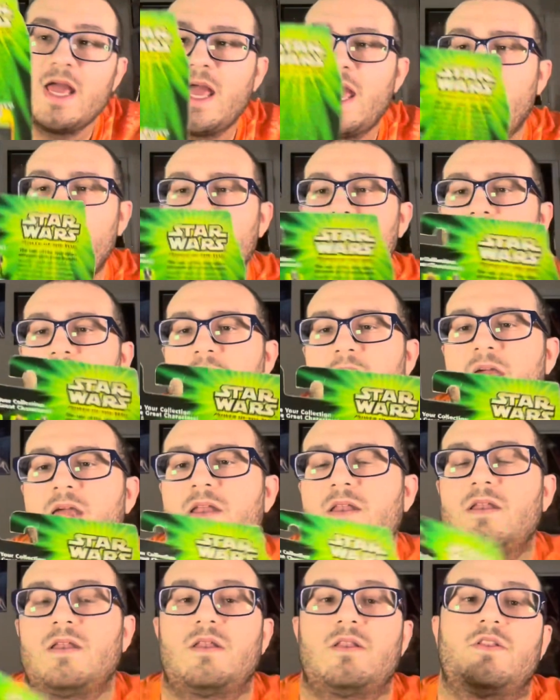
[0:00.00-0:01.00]
and
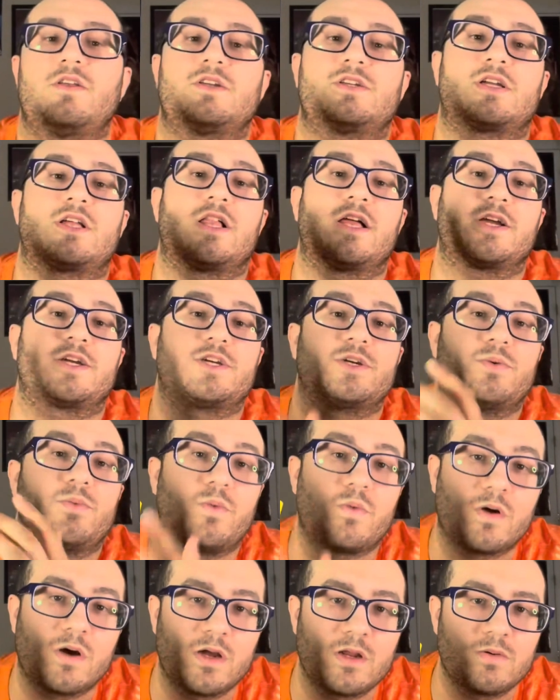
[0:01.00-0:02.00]
then there's a collection
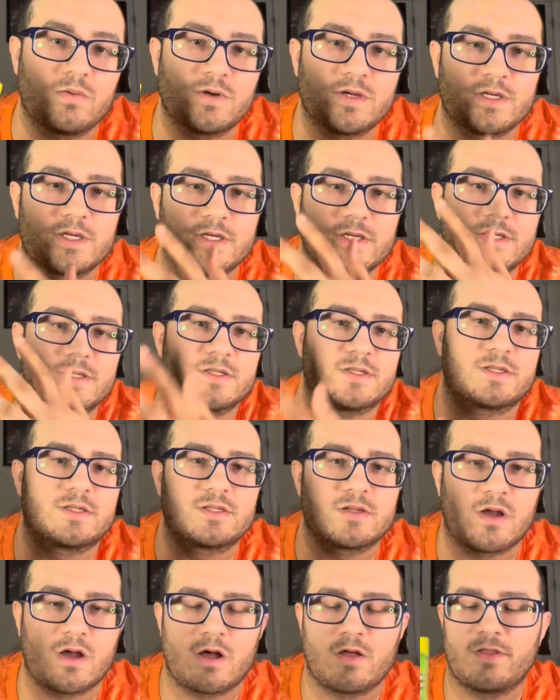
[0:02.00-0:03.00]
1, which is
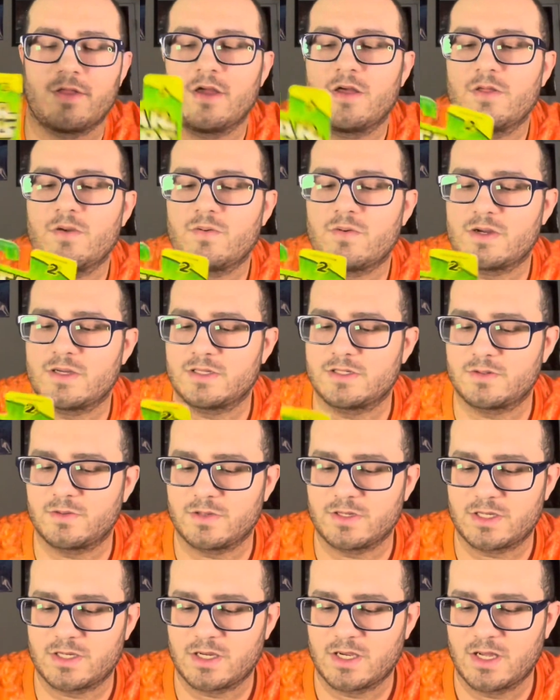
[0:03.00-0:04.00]
all the other ones,
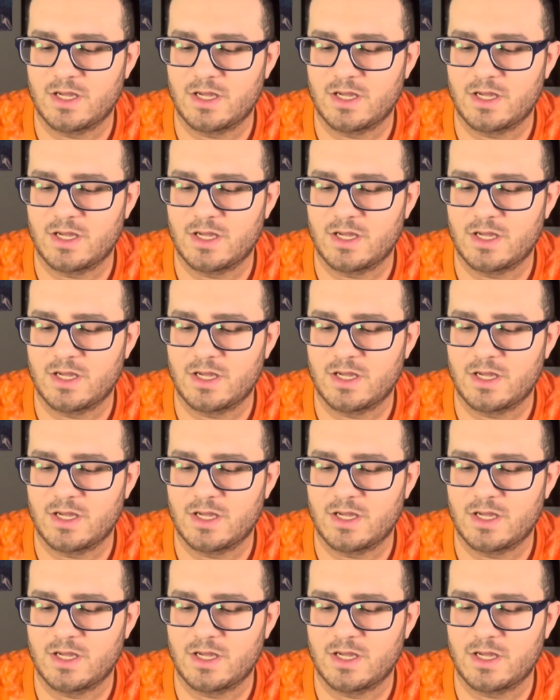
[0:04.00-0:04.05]
which